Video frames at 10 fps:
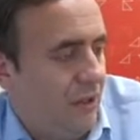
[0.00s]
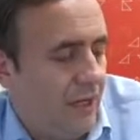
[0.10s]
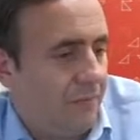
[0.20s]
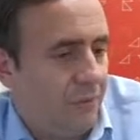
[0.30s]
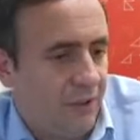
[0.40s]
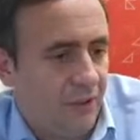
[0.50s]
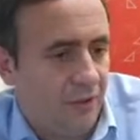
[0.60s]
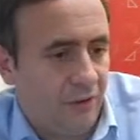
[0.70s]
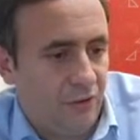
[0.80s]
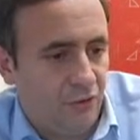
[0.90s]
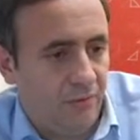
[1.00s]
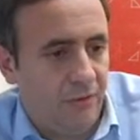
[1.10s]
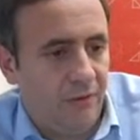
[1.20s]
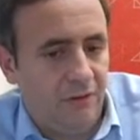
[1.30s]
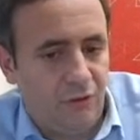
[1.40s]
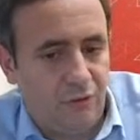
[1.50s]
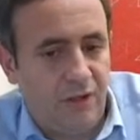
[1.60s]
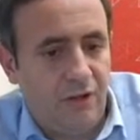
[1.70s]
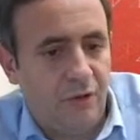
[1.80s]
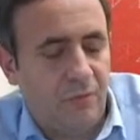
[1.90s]
not particularly distributed. There's
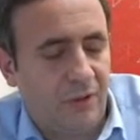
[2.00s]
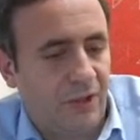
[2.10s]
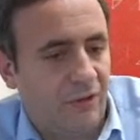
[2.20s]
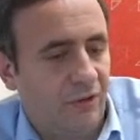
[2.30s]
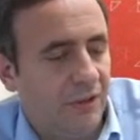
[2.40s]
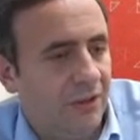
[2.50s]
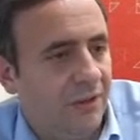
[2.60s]
one node per country.